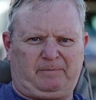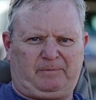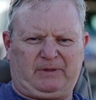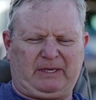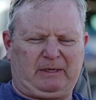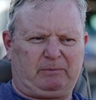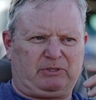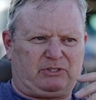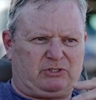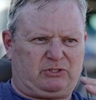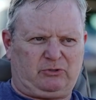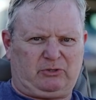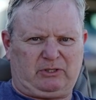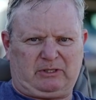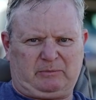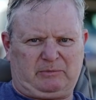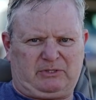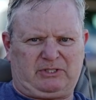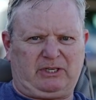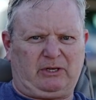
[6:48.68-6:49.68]
They must do
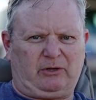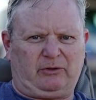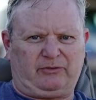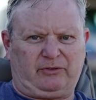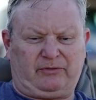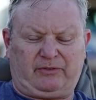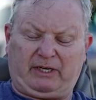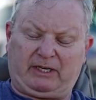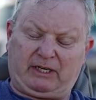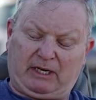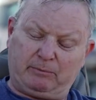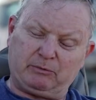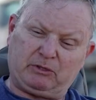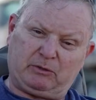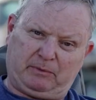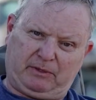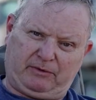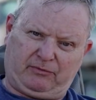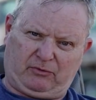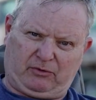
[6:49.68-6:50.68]
it themselves. If they come
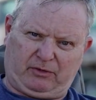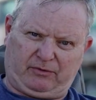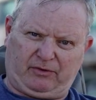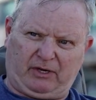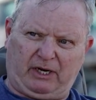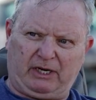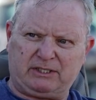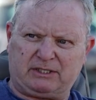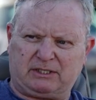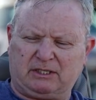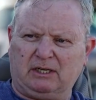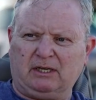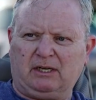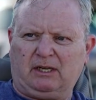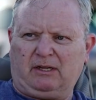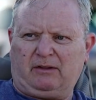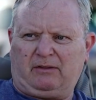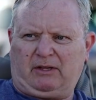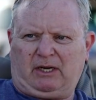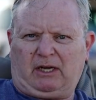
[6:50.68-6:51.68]
to me for advice,
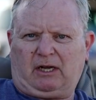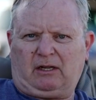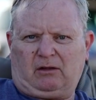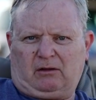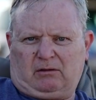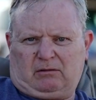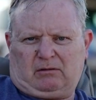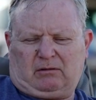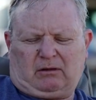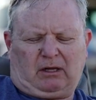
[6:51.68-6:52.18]
then I'll